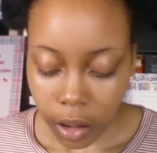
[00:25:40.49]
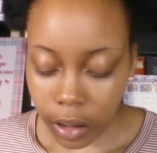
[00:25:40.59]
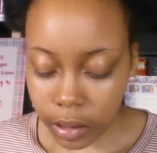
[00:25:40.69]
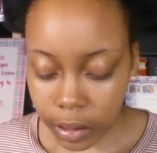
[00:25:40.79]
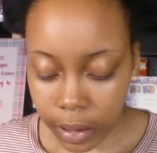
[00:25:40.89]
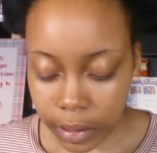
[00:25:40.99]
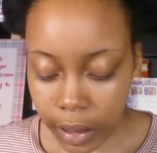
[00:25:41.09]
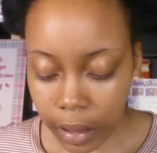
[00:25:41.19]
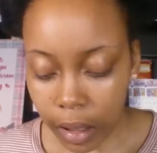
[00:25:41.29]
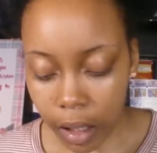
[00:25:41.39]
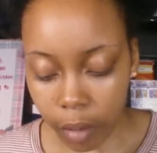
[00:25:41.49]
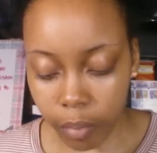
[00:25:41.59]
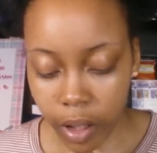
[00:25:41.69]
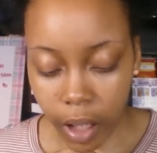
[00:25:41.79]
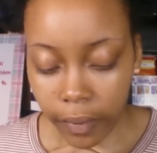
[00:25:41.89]
it says that
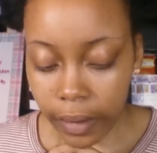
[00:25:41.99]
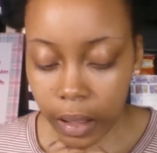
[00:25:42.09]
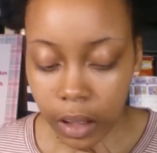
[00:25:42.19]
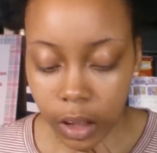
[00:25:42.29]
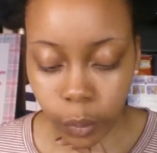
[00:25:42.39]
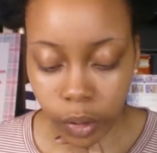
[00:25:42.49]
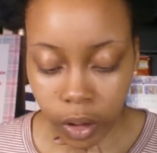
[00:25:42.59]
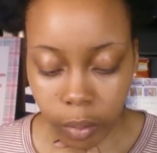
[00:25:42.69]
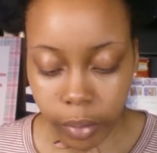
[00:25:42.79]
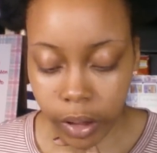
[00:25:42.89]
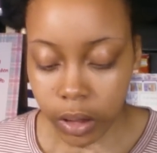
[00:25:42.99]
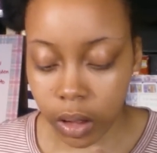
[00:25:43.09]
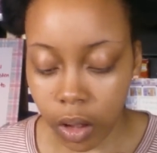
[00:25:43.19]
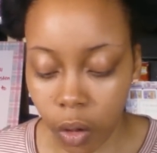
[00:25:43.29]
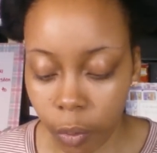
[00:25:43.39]
um, nothing in this world compares
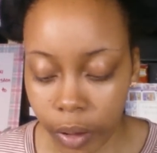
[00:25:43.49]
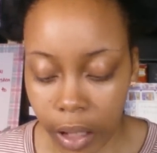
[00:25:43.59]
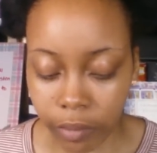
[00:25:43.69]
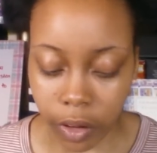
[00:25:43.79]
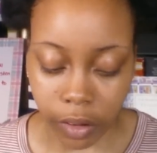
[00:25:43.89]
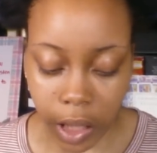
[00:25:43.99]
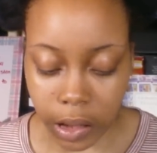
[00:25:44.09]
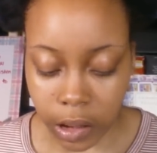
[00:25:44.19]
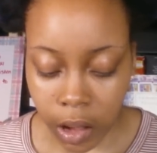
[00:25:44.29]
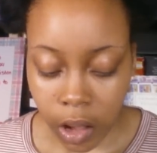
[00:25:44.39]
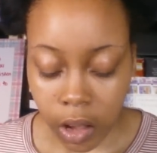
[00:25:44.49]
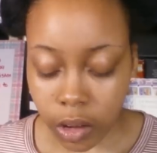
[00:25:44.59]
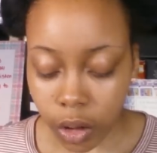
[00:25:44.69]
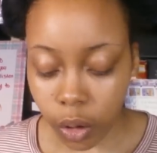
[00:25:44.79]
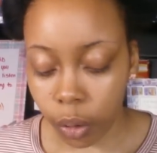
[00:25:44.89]
to the hope we have in Christ,
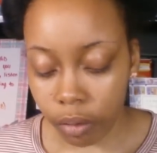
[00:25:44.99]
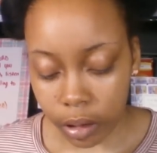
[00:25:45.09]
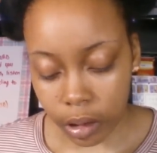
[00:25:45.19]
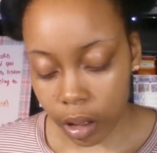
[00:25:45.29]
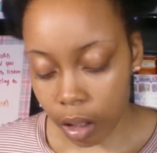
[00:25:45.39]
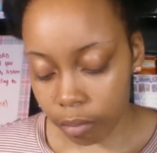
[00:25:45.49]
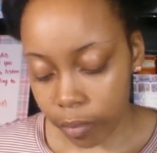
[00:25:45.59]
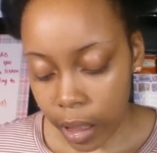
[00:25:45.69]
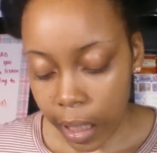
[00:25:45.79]
to the glory to come.